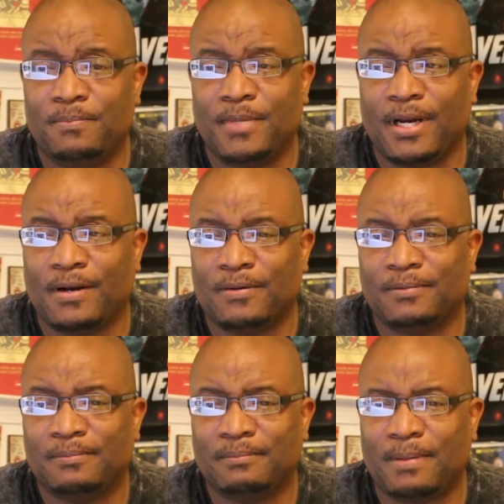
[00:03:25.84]
you know,
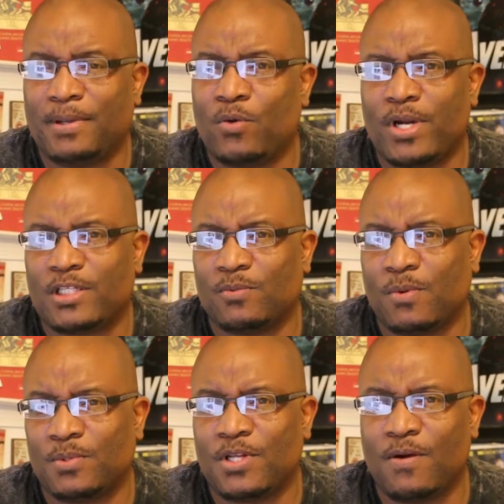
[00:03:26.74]
made me question
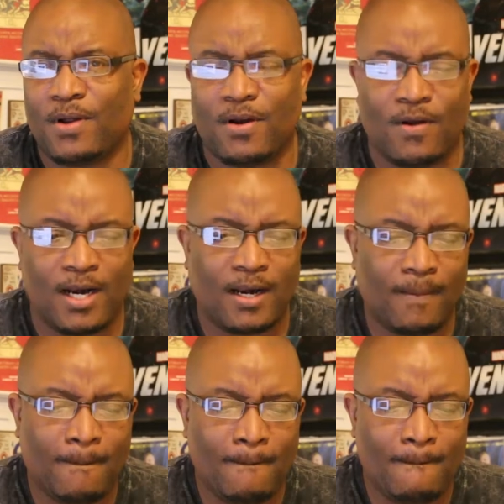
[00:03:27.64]
what was going on.
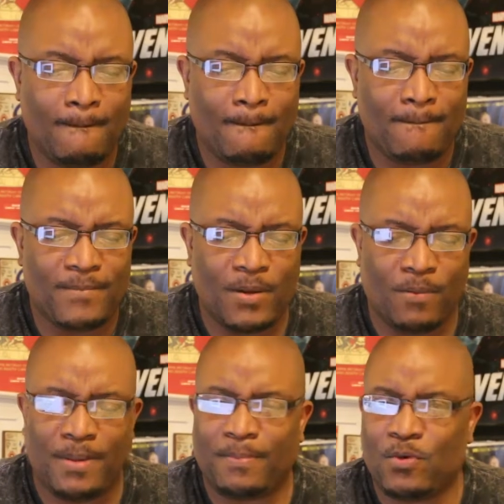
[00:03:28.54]
There were
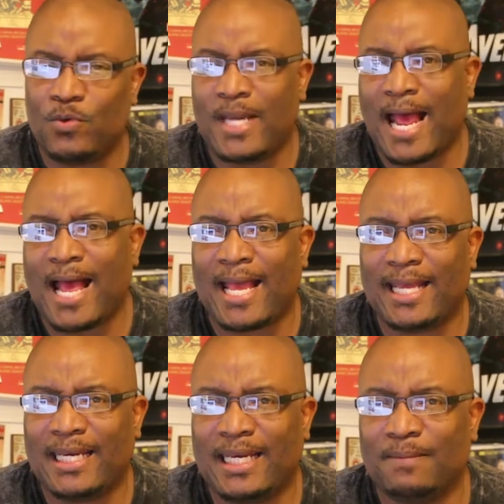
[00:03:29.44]
people who
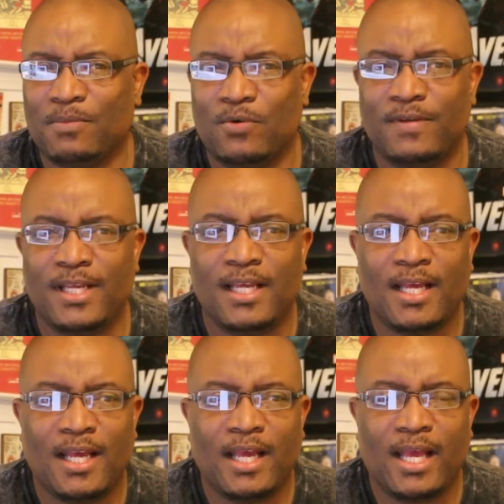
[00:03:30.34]
died in the movie
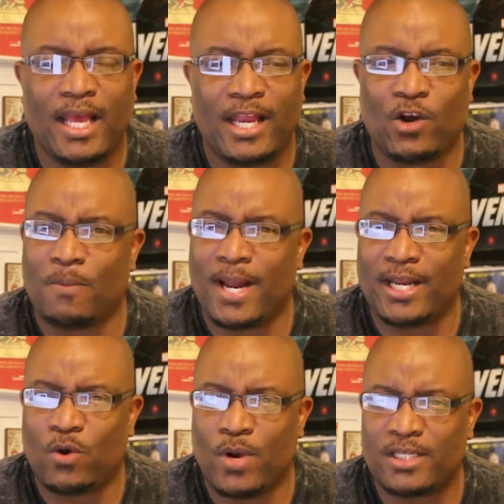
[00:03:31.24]
and nobody
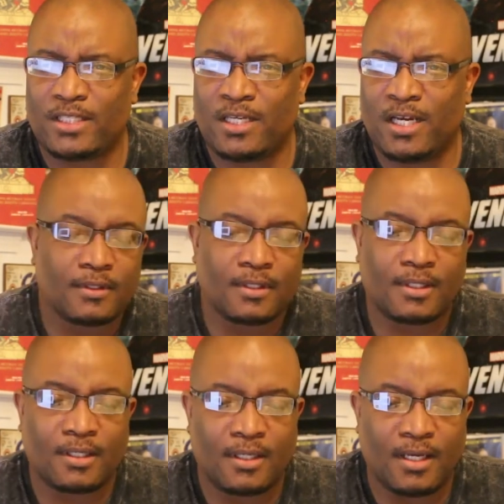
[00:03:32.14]
questioned it.
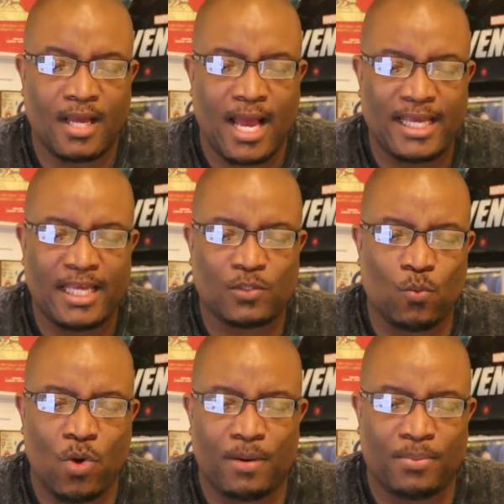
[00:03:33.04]
I guess
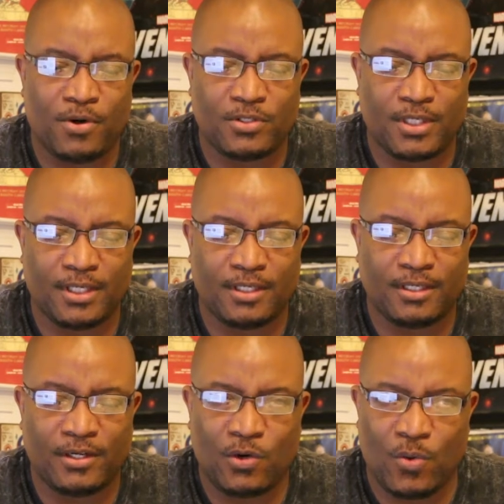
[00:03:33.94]
one person
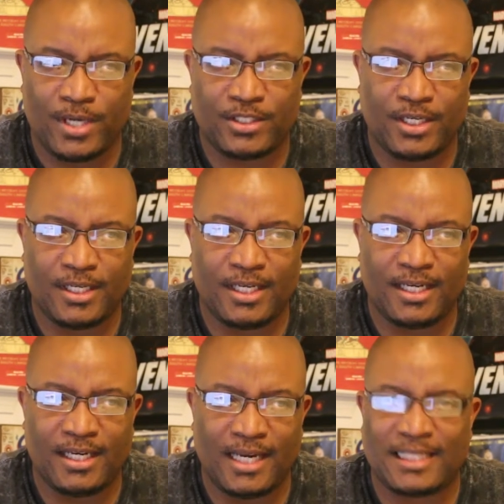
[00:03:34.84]
questioned it.
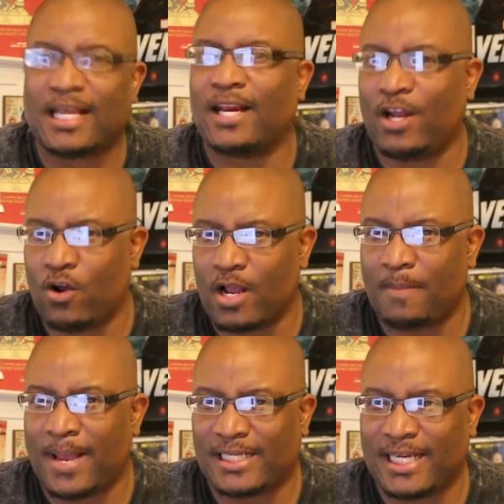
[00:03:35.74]
That's how they all
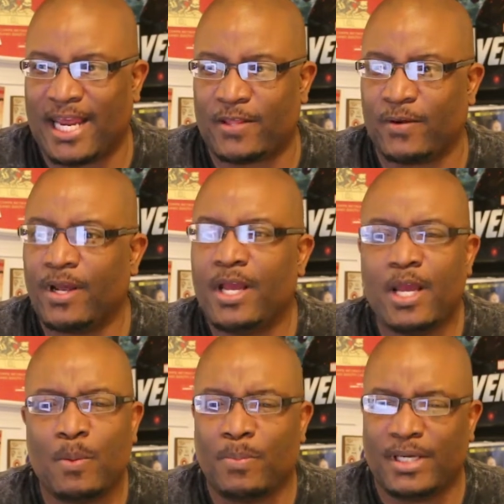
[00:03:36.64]
got back together.
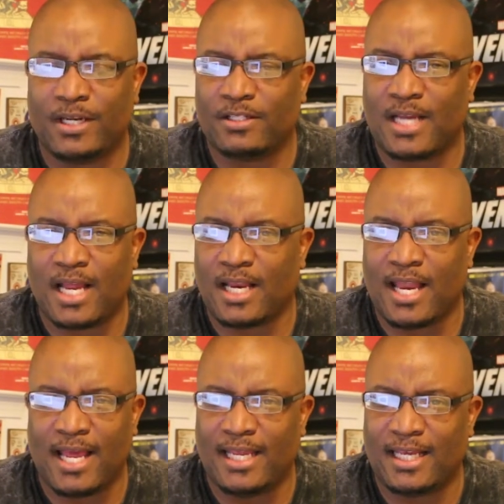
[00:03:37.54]
But there's not
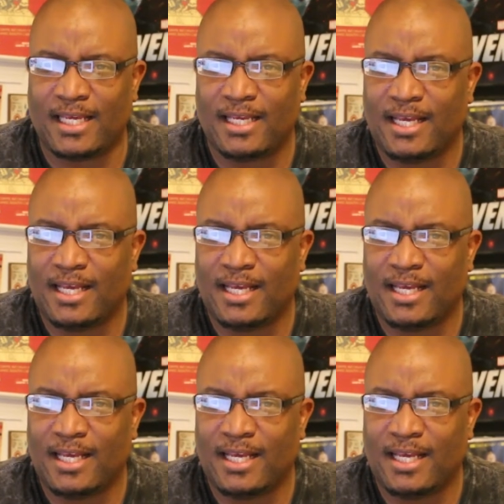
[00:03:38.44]
like